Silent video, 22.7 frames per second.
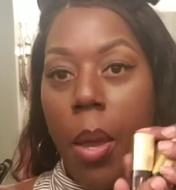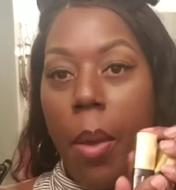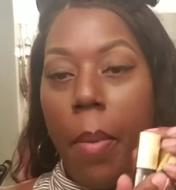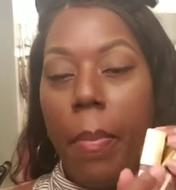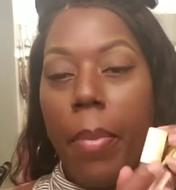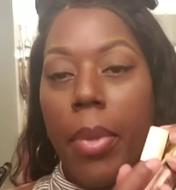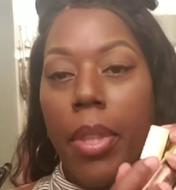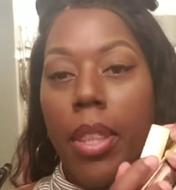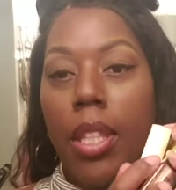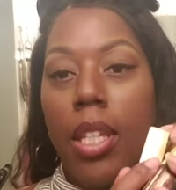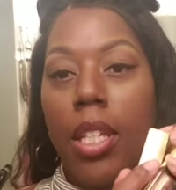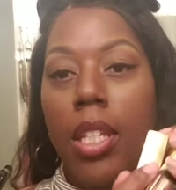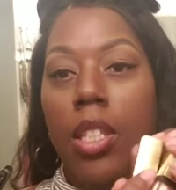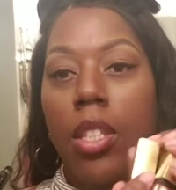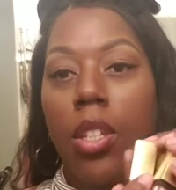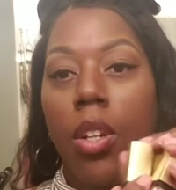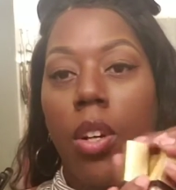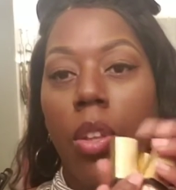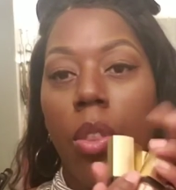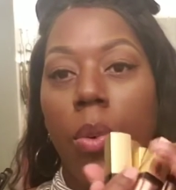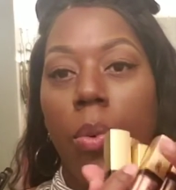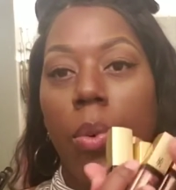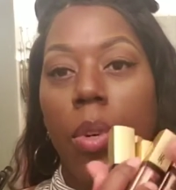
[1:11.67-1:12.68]
But these
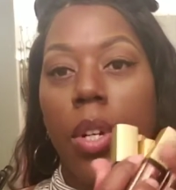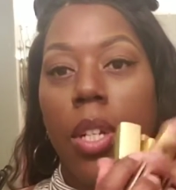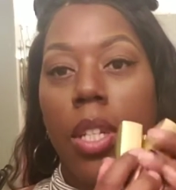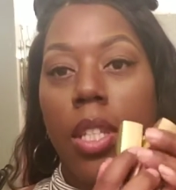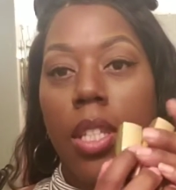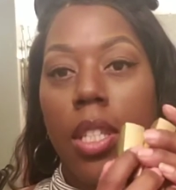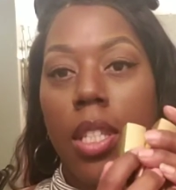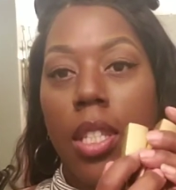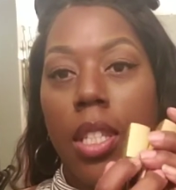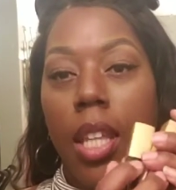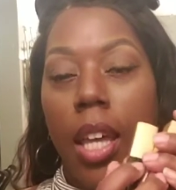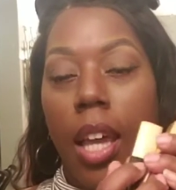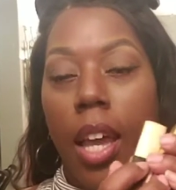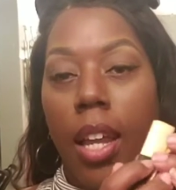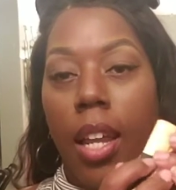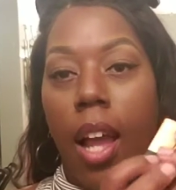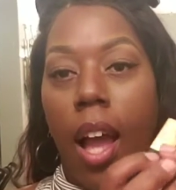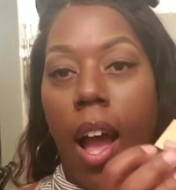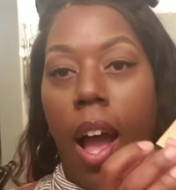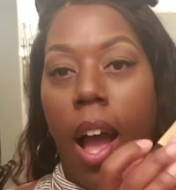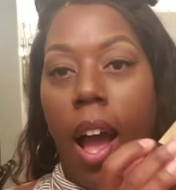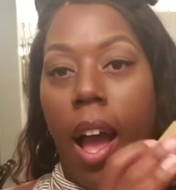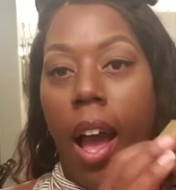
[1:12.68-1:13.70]
are the ones that
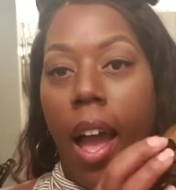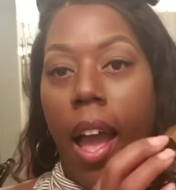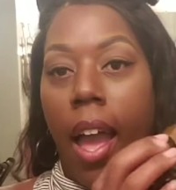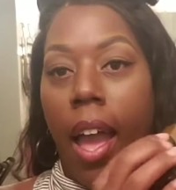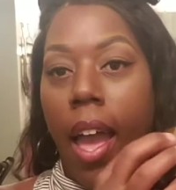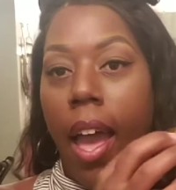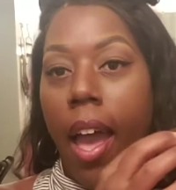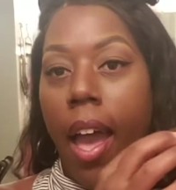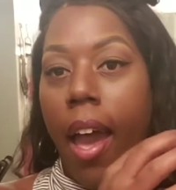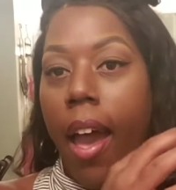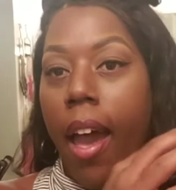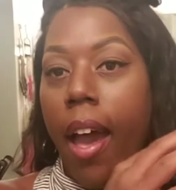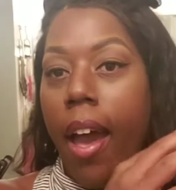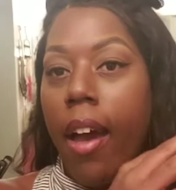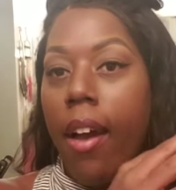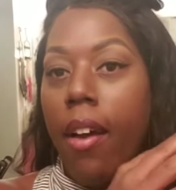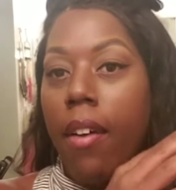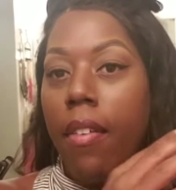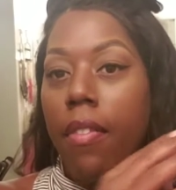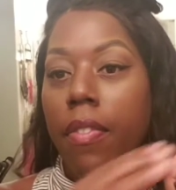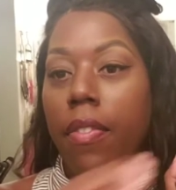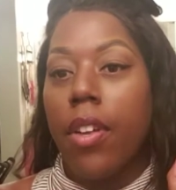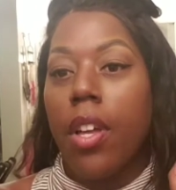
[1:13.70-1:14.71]
I
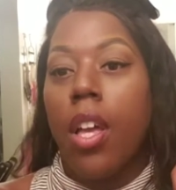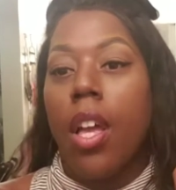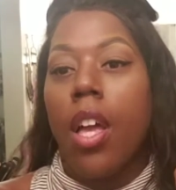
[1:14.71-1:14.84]
have.